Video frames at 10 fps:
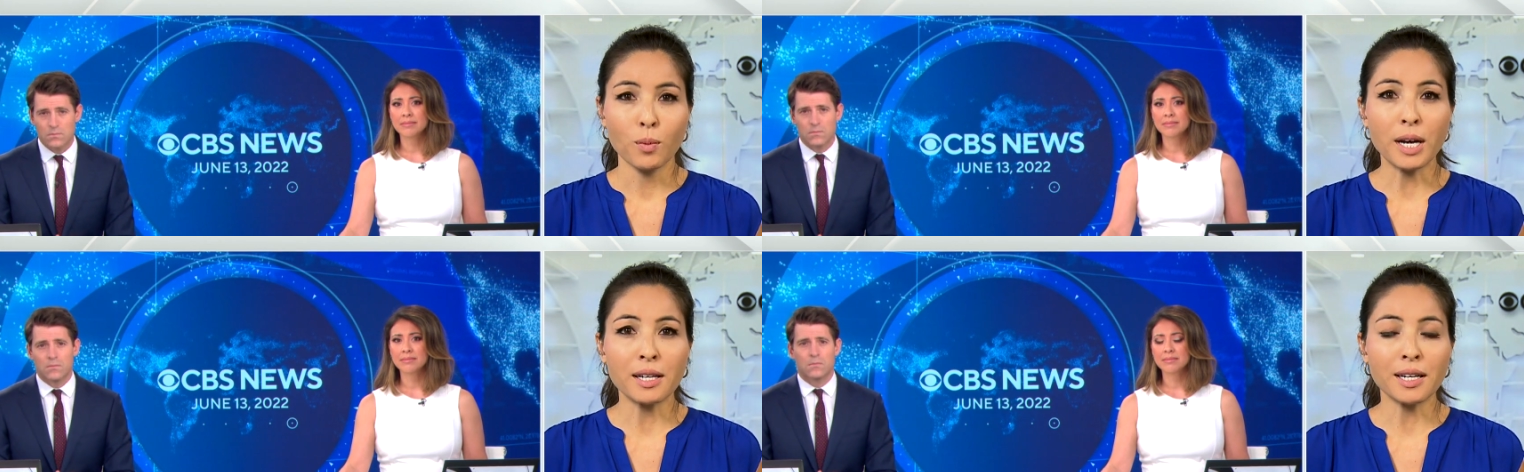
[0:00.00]

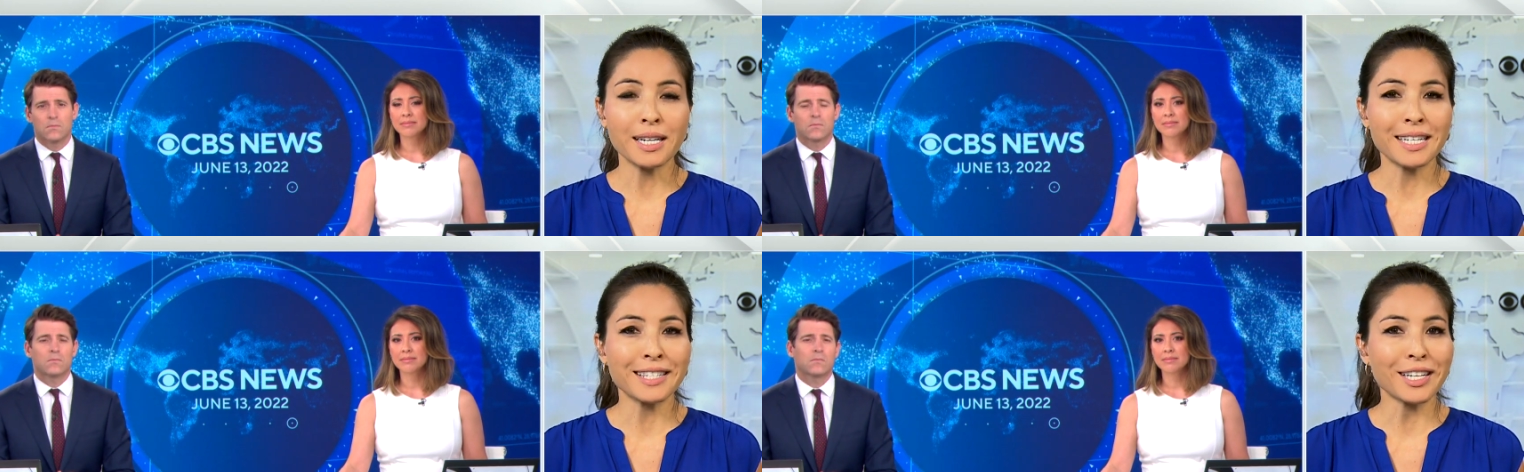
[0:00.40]
Speaker 1: Well,
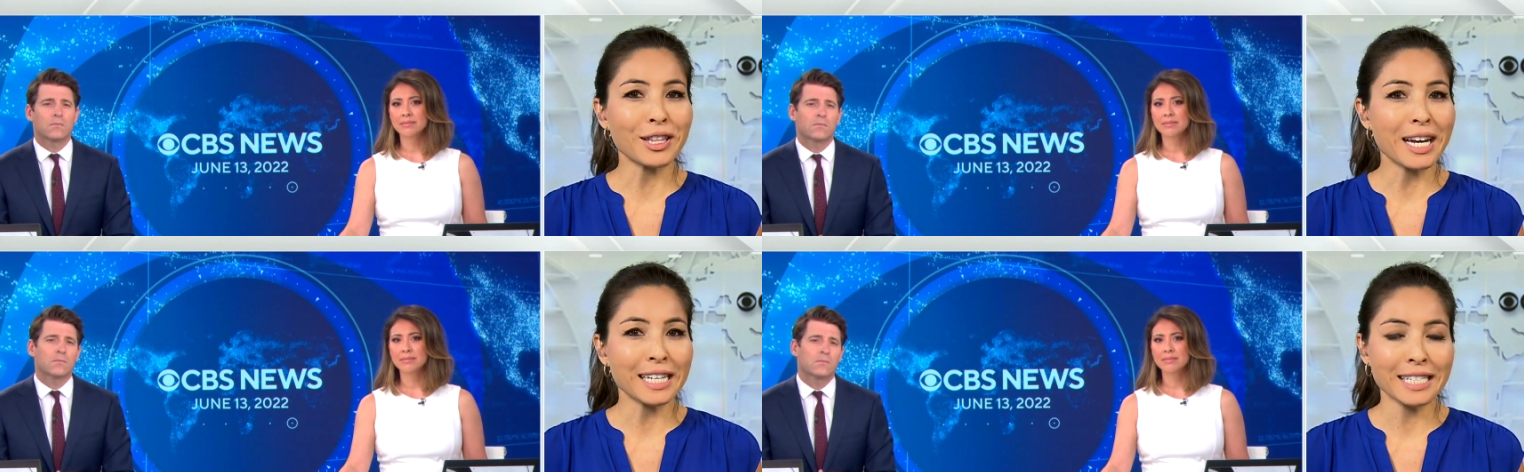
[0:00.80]
it's
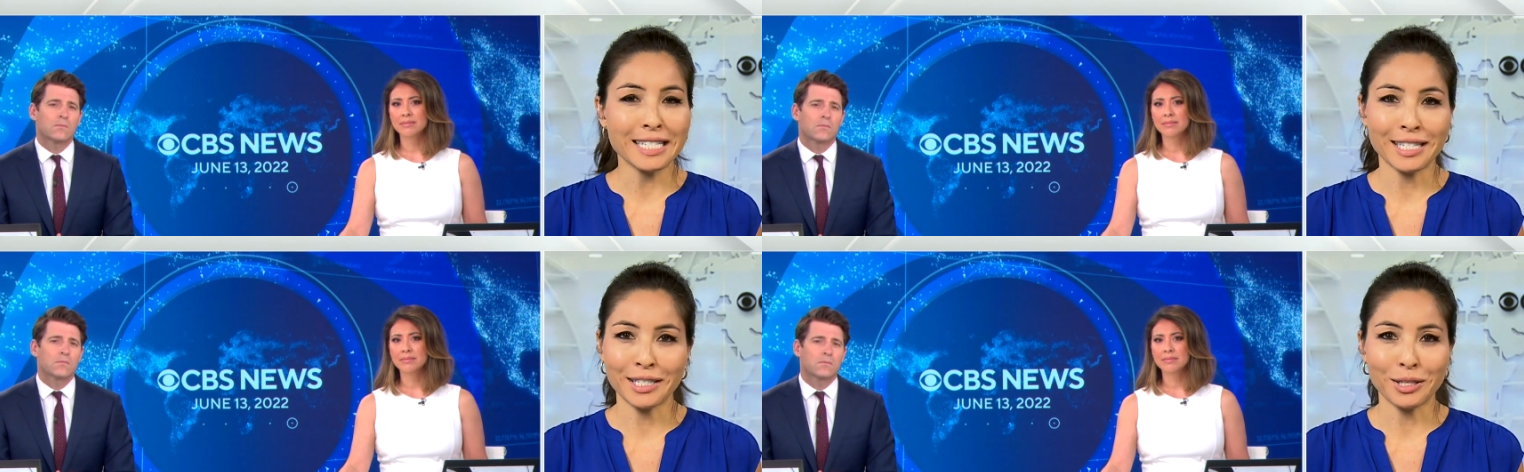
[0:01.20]

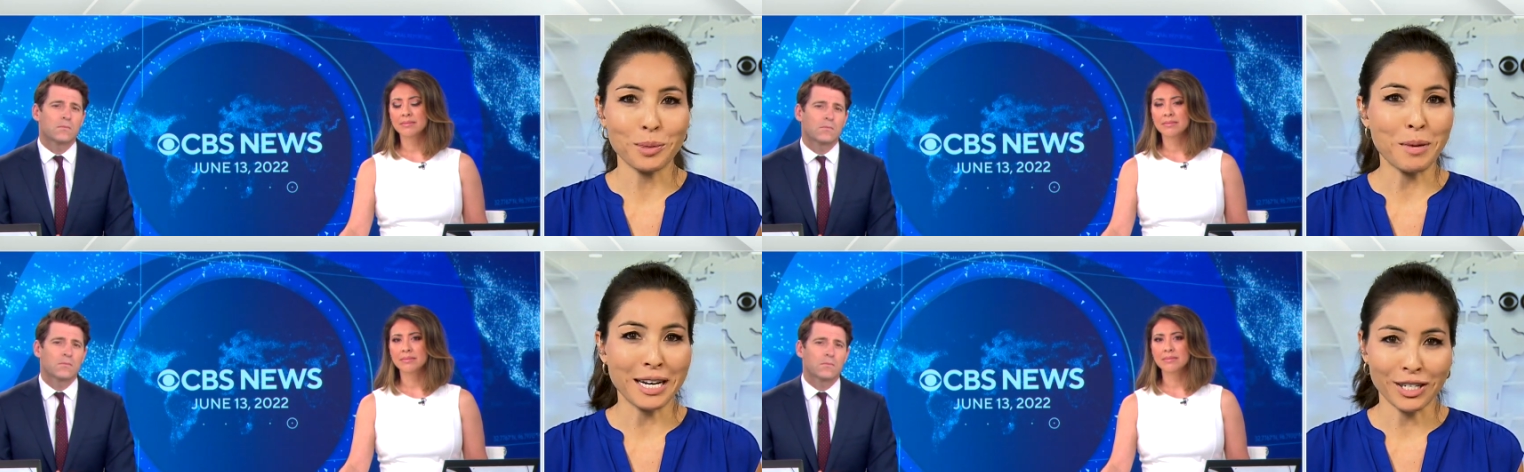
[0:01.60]
unlikely
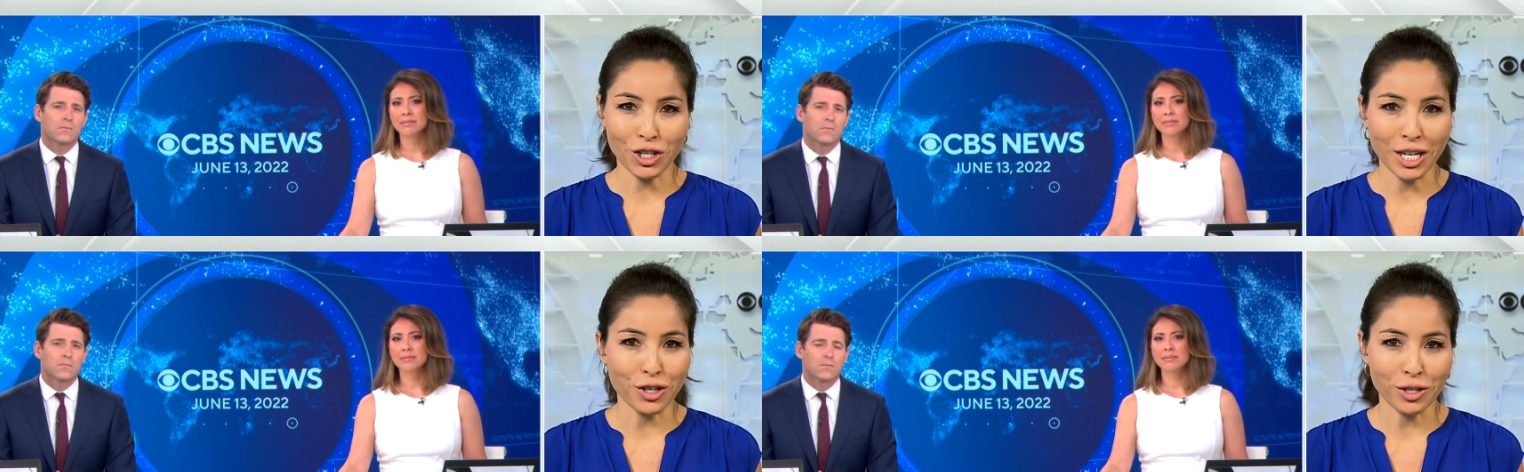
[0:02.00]
to make a
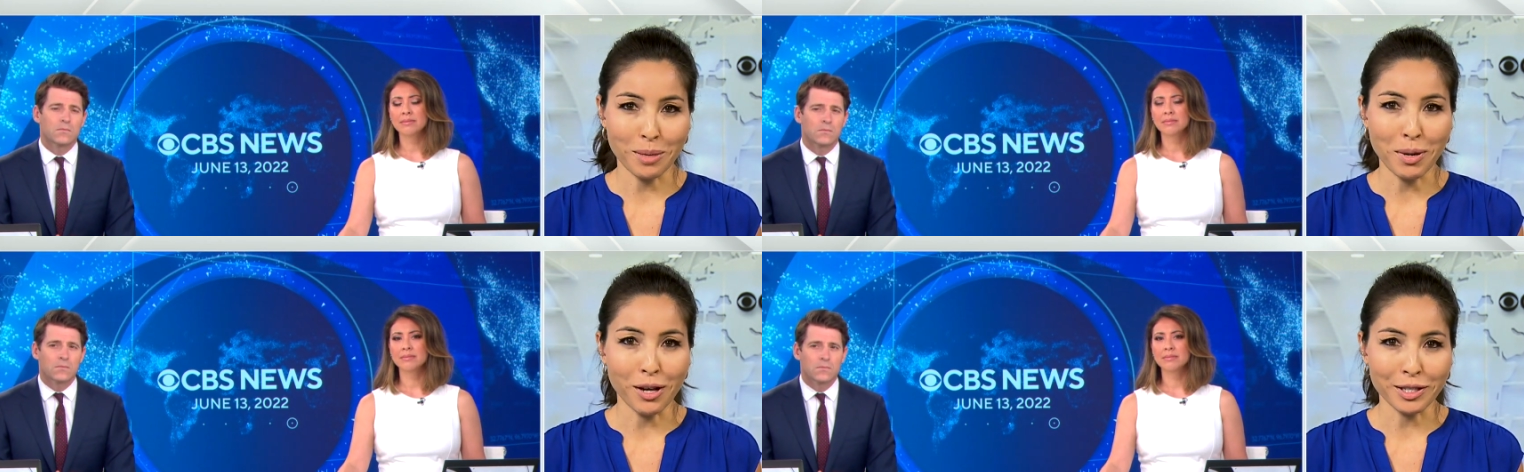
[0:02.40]
change in
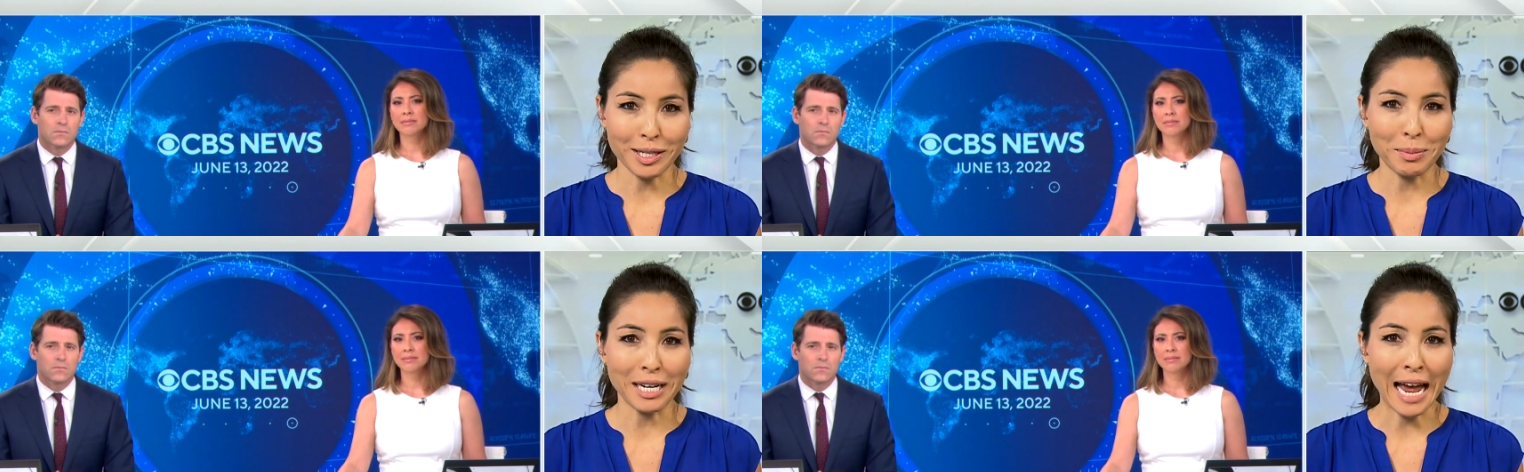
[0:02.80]
the
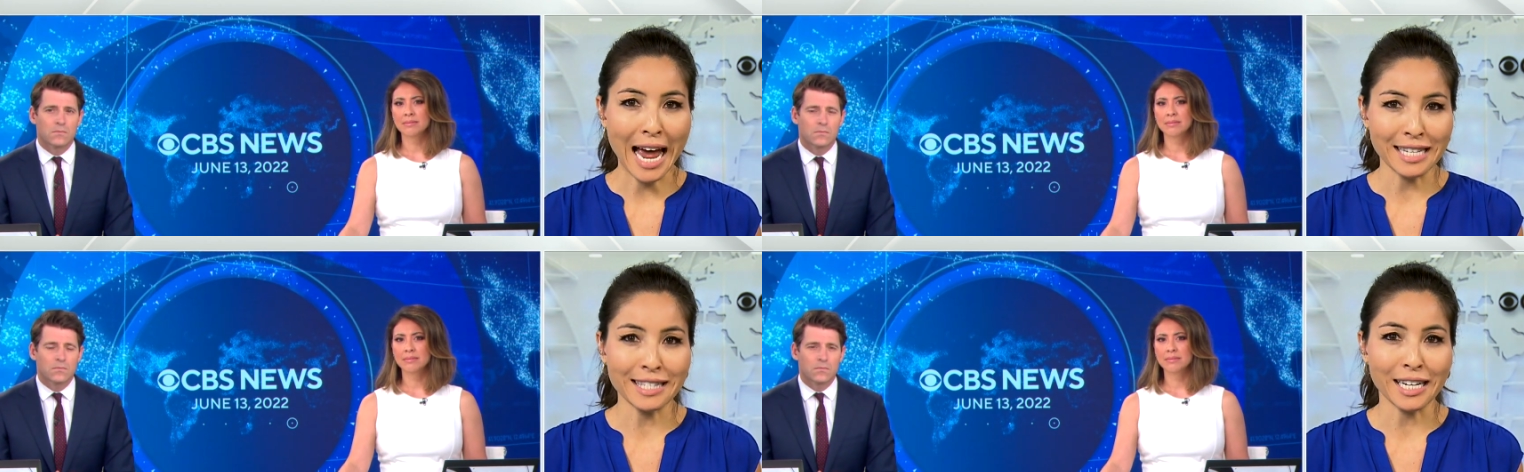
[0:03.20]
policy, but it
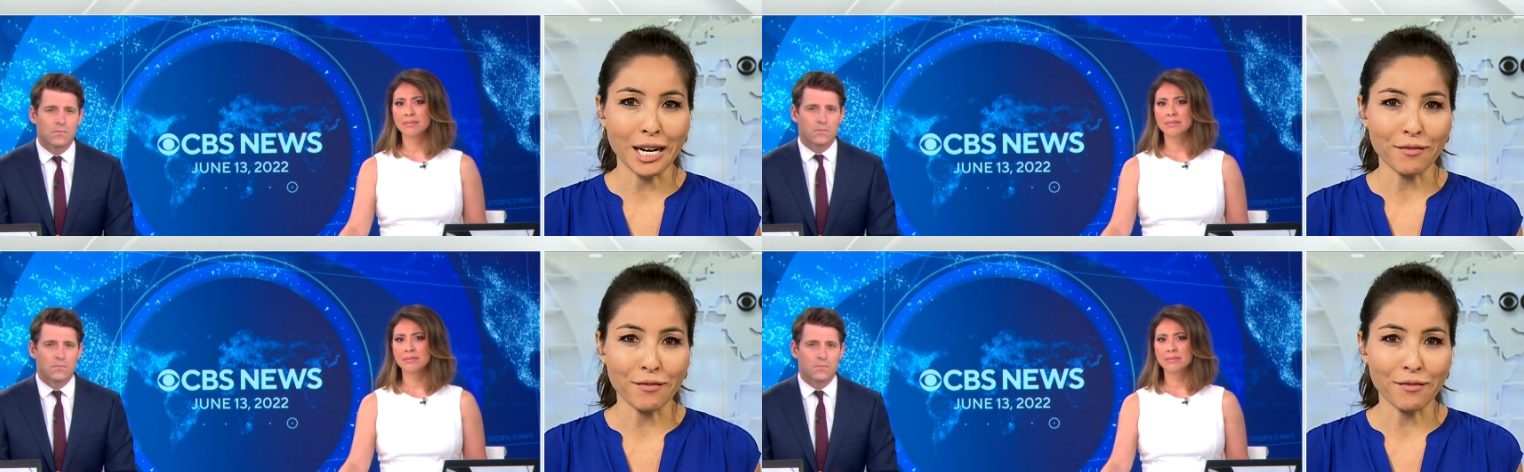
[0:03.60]
has set